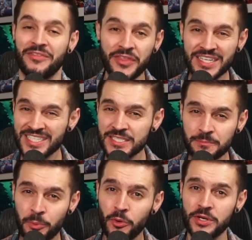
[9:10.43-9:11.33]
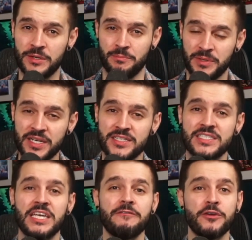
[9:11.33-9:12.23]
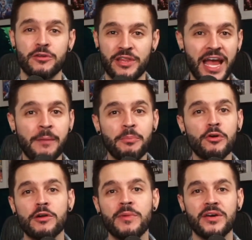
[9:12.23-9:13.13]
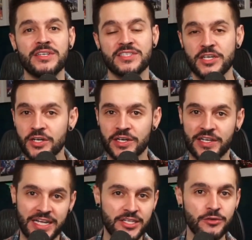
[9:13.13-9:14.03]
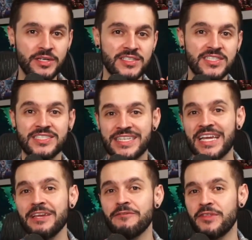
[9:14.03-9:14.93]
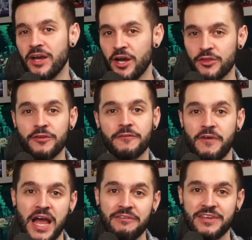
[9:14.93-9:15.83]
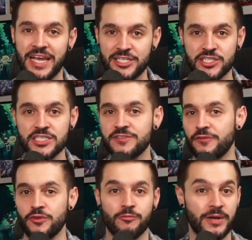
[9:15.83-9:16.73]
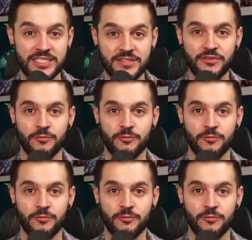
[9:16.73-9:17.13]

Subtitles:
This is important because if your lab Pokemon is good and you can save the other 5 catches for the rest of the